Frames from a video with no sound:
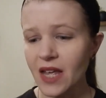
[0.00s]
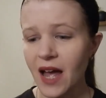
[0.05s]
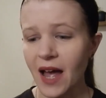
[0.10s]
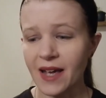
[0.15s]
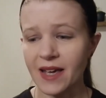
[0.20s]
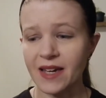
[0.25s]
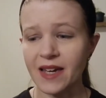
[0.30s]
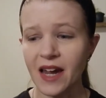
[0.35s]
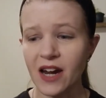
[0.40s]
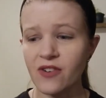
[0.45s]
I
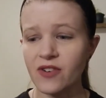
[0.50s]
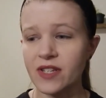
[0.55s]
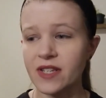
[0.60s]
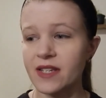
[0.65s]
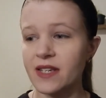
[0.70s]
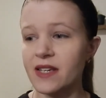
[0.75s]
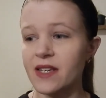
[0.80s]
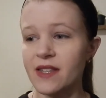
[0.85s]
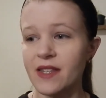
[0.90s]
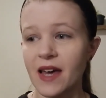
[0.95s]
can
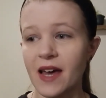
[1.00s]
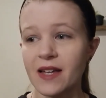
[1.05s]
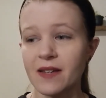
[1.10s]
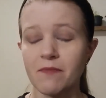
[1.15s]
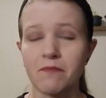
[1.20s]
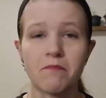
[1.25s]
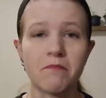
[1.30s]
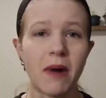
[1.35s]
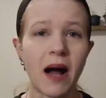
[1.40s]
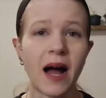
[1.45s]
guarantee that
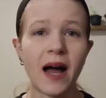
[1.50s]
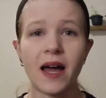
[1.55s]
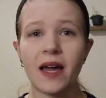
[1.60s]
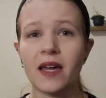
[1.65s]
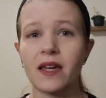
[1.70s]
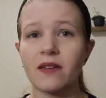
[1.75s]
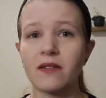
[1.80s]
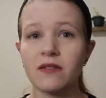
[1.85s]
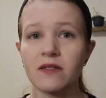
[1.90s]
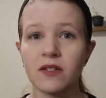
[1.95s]

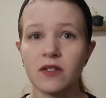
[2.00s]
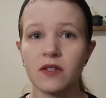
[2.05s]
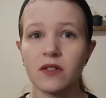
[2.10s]
my